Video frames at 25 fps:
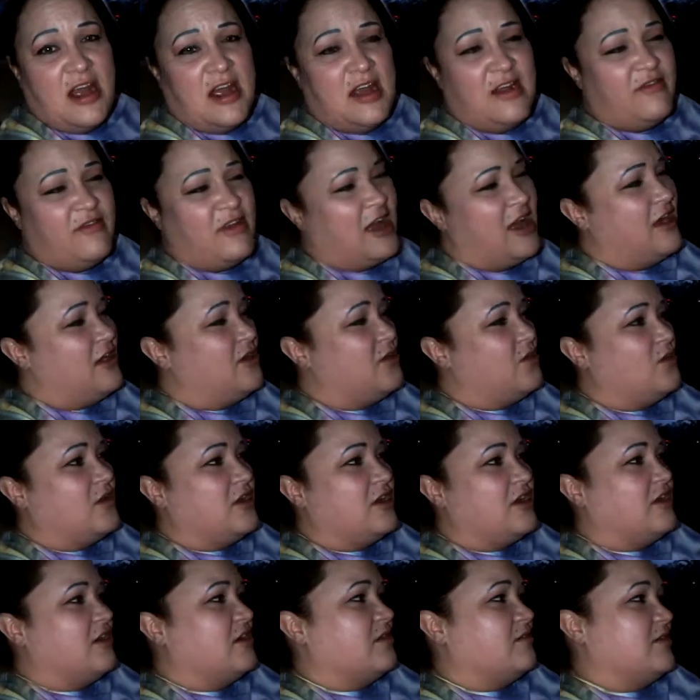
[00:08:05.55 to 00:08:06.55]
I don't
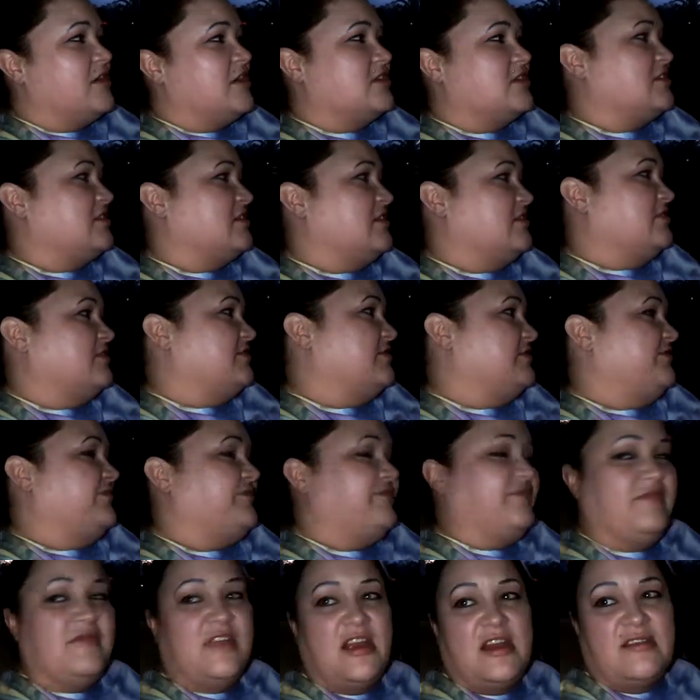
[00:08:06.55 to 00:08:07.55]
want to go to Mexico
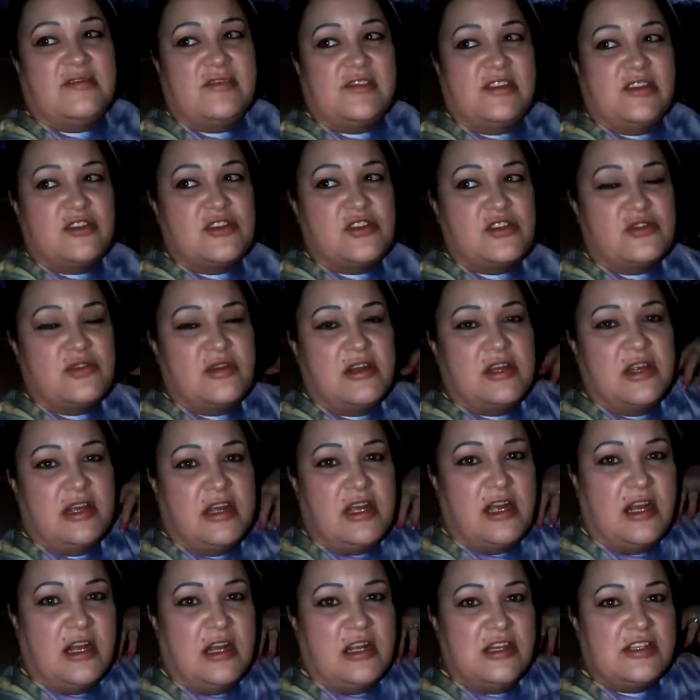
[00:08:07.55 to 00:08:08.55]
to have surgery
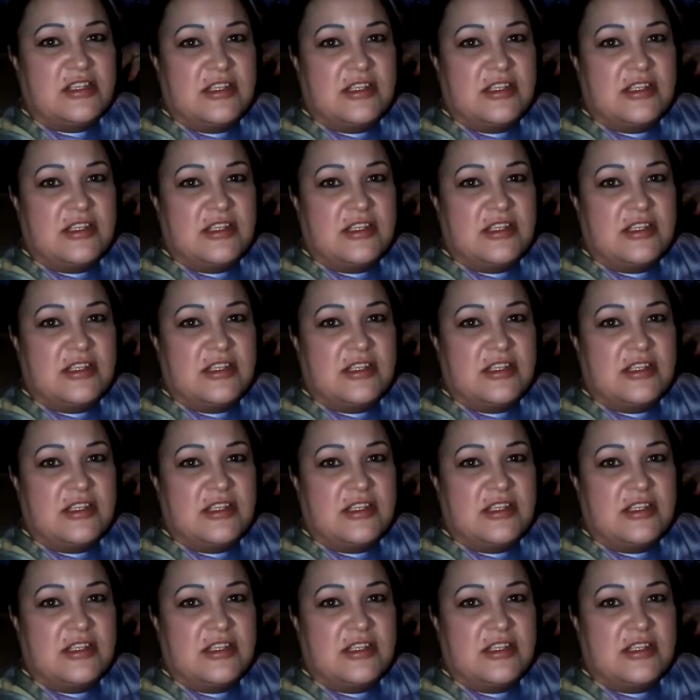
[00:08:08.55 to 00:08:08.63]
done.